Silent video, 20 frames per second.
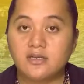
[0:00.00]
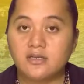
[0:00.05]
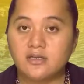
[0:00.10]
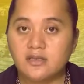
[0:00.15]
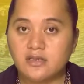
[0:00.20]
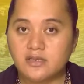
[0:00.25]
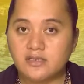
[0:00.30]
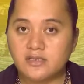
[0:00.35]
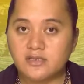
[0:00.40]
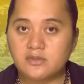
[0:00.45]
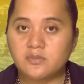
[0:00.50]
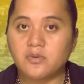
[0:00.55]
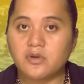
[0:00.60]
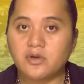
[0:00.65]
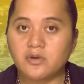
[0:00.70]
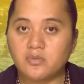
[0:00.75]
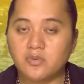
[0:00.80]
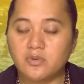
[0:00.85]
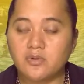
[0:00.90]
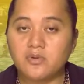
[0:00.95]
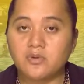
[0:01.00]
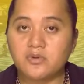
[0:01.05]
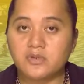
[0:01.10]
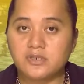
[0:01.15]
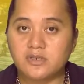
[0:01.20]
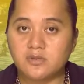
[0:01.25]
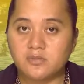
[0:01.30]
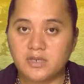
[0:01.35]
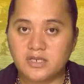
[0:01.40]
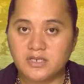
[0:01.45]
This work will
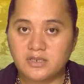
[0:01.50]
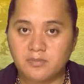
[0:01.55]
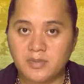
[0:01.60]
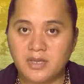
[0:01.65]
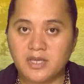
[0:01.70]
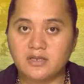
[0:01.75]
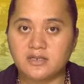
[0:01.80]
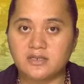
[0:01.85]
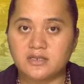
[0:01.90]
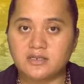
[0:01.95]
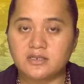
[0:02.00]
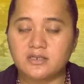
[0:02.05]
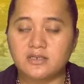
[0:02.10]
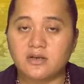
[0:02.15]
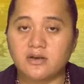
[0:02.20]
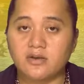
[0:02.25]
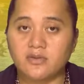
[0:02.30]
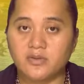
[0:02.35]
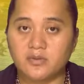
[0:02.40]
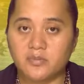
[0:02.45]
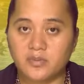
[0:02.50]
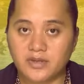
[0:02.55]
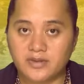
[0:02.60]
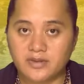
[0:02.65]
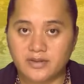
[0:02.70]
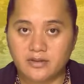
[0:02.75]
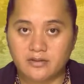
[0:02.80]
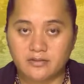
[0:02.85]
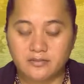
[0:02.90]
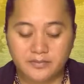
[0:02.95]
also be dependent on the
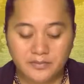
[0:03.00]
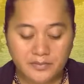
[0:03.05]
weather.